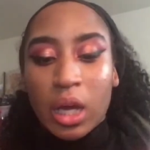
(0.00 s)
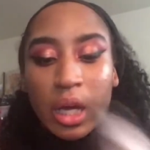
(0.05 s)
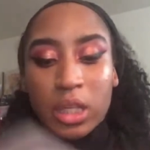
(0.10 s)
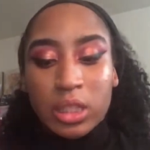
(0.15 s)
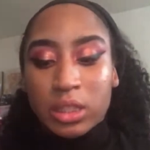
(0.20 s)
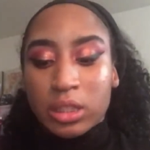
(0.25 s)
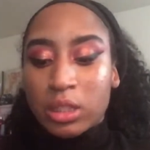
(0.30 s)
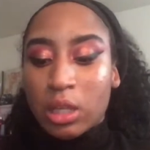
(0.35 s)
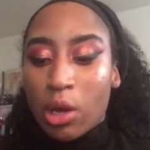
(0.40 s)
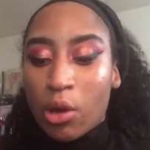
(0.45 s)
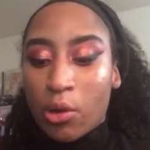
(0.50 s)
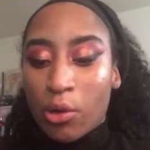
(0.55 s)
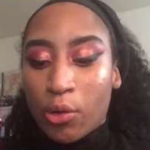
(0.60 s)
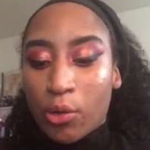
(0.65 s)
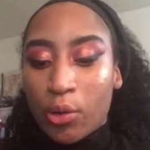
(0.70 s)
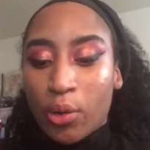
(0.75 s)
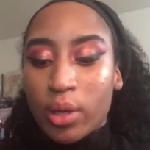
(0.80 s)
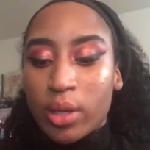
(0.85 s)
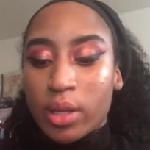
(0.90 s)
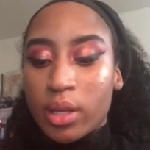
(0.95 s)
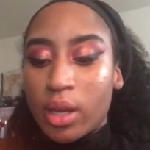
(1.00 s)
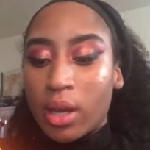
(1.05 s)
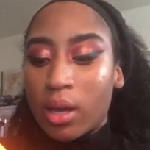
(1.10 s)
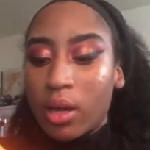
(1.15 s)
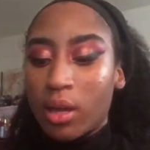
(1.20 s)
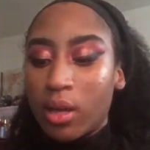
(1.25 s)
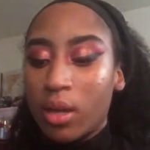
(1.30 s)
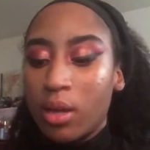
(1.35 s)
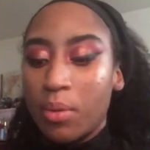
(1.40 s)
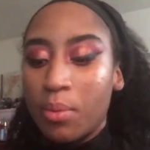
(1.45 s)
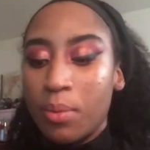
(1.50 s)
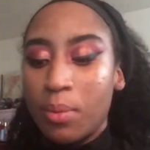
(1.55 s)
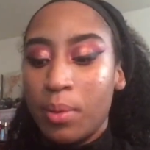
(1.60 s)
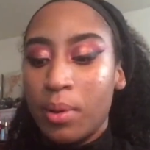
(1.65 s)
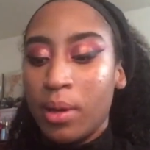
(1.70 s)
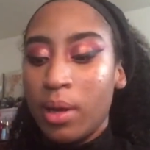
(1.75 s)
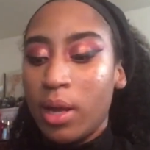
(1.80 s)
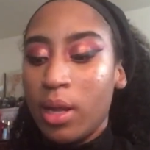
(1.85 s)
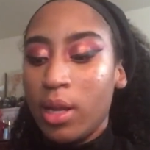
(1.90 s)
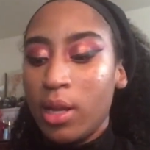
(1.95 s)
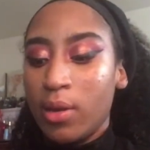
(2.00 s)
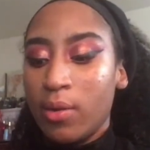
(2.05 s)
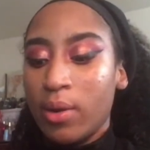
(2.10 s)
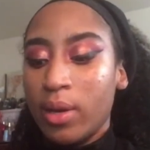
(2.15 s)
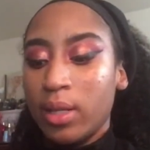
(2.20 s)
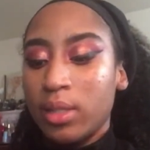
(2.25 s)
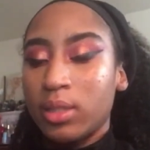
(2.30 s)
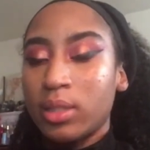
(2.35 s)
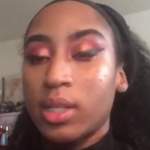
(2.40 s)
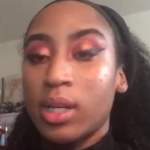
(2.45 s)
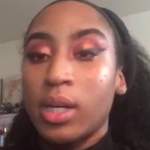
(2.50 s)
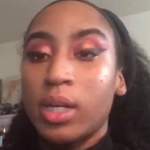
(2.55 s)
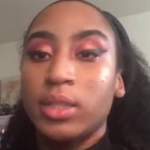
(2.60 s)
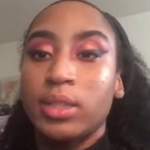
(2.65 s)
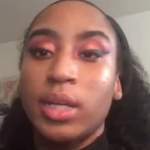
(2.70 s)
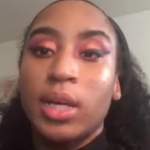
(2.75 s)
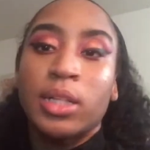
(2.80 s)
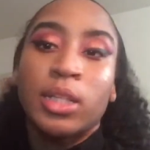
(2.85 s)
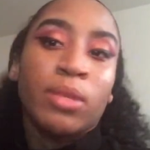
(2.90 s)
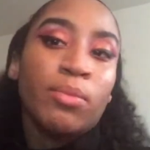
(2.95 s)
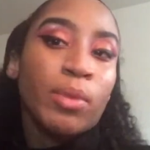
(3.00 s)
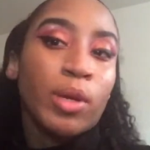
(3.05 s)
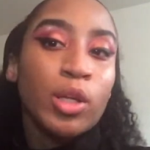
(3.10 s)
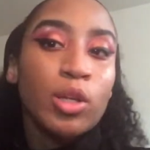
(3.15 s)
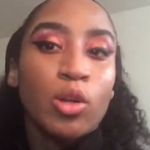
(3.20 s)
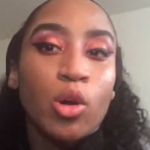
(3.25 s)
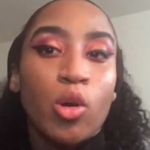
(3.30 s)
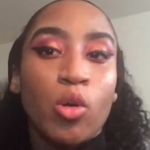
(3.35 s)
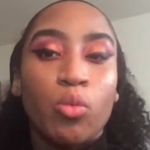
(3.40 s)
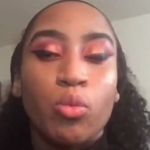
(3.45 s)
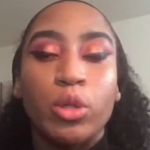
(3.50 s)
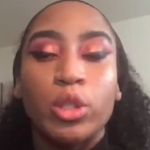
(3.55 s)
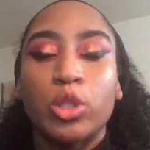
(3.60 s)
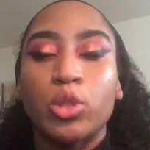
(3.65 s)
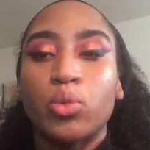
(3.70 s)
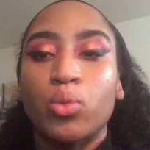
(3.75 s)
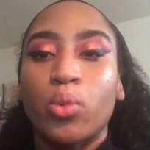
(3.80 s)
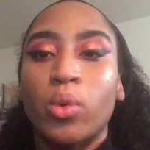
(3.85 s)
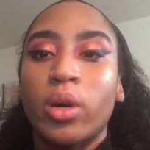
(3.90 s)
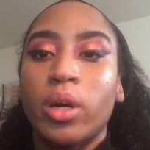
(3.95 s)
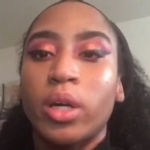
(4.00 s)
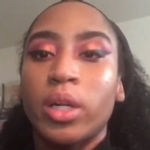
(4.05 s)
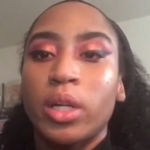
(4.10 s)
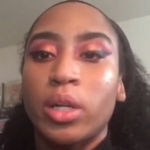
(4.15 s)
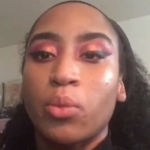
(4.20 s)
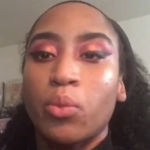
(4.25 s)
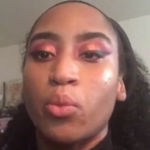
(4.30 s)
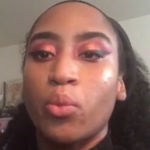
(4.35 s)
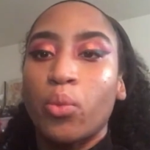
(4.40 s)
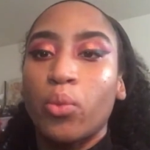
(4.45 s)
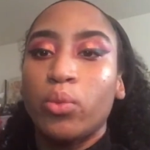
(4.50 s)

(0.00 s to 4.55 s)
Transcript: So yeah, but anyways guys, y'all let me know which one